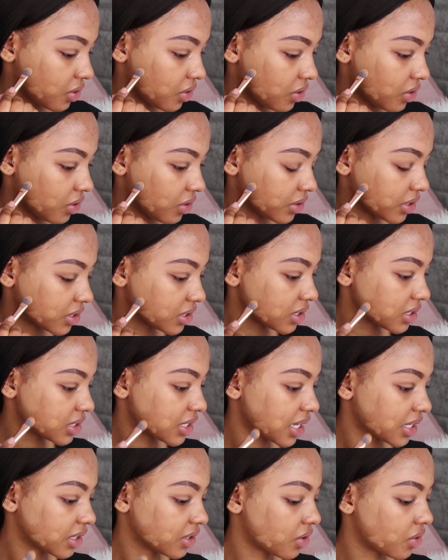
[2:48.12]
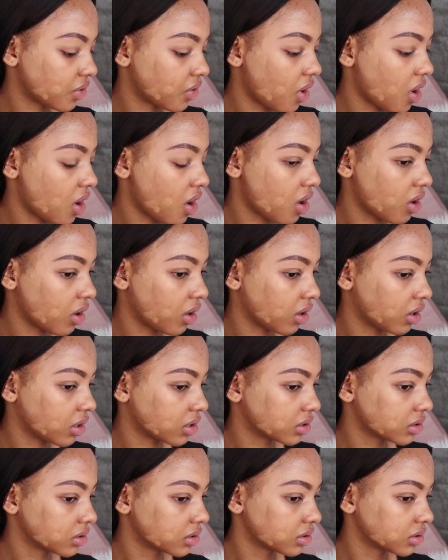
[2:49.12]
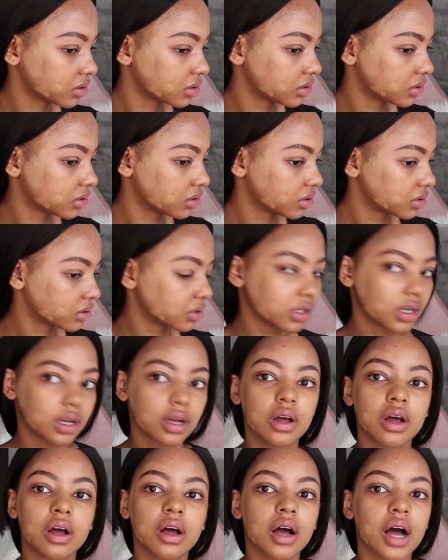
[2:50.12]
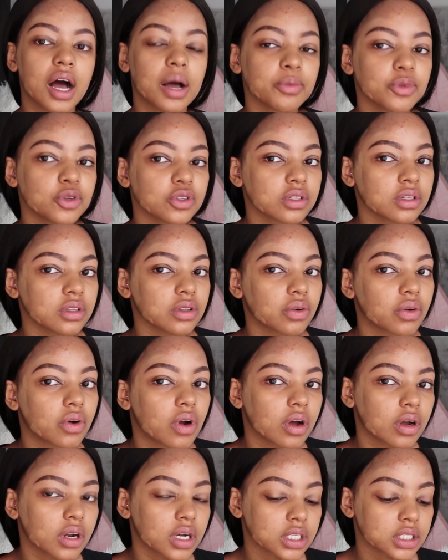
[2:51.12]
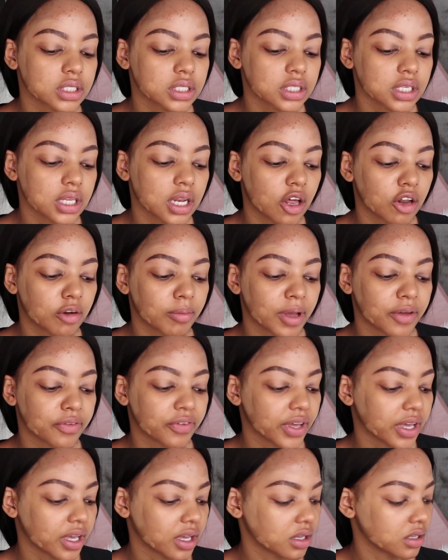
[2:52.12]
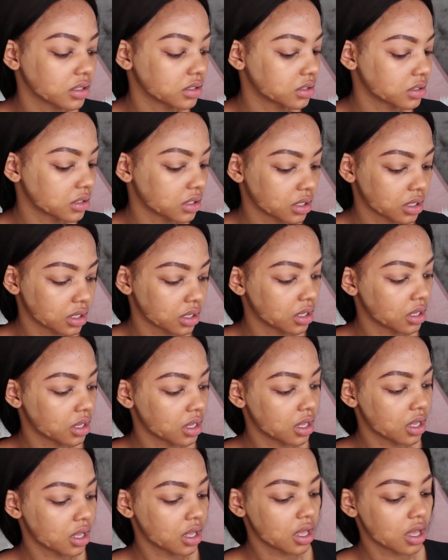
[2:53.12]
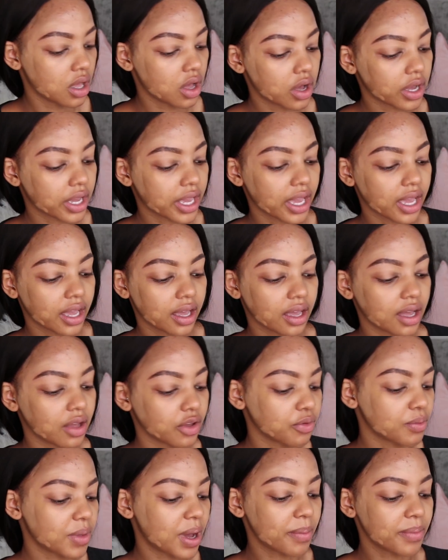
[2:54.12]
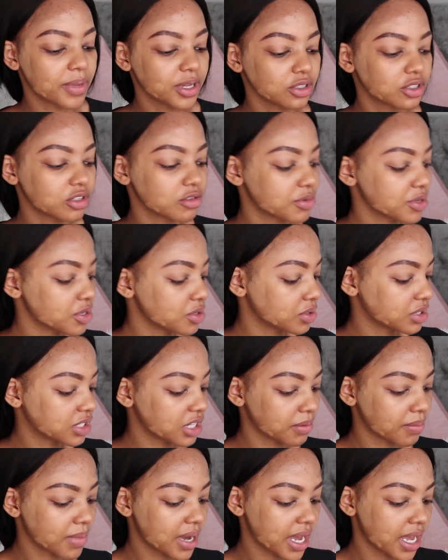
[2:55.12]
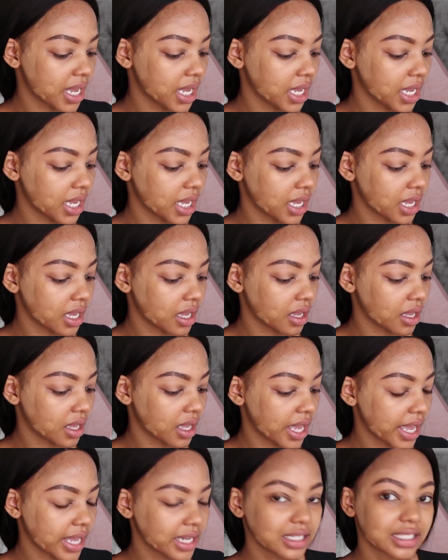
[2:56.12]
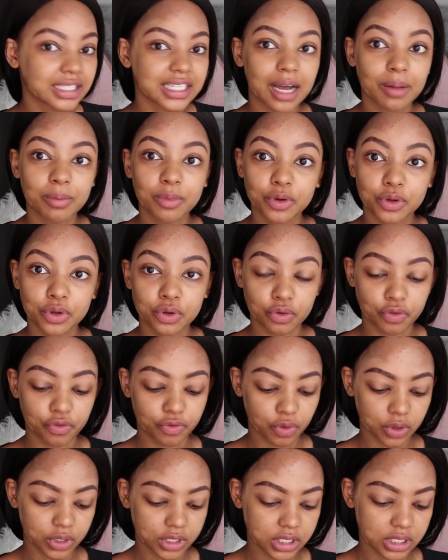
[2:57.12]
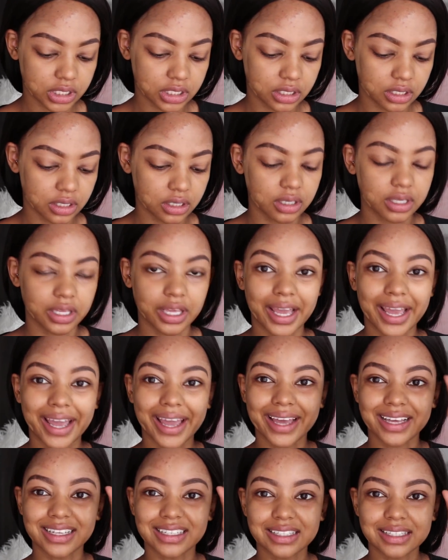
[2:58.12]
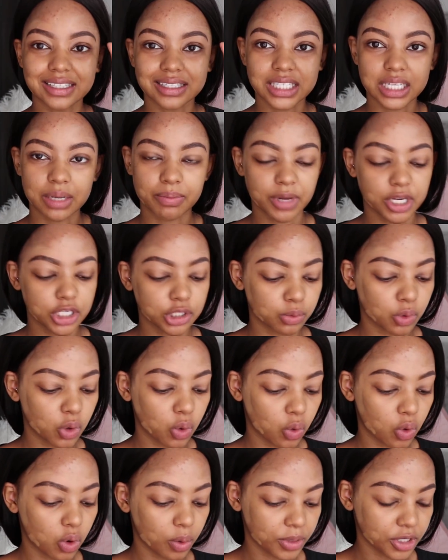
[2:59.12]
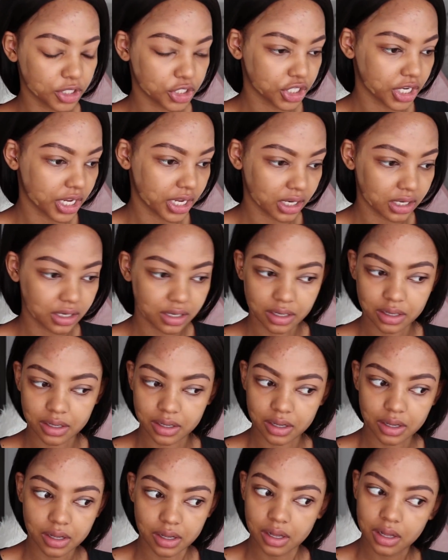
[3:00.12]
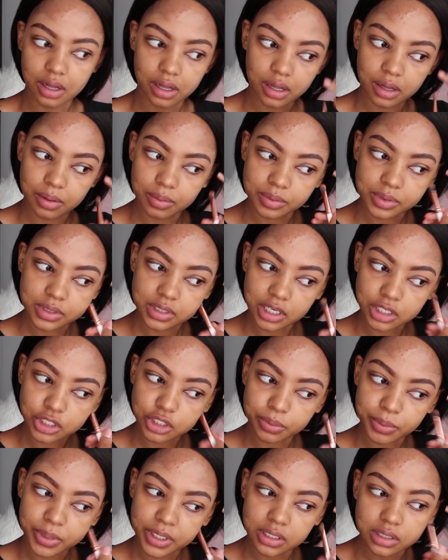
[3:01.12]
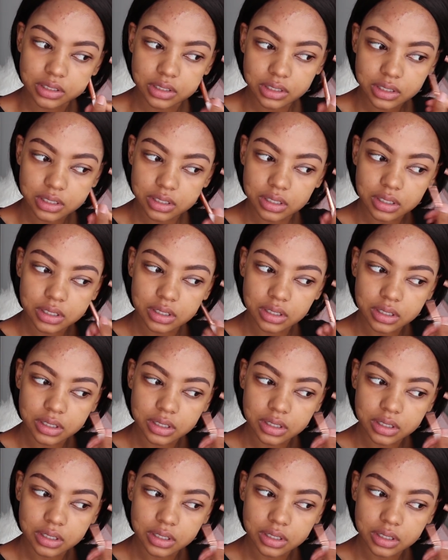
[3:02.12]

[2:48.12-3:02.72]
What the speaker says: No, this is like the wrong... I'm using the wrong concealer on my face. Okay, I'm meant to be using my NW40. Yes, it's a much more warmer shade. Such a mess.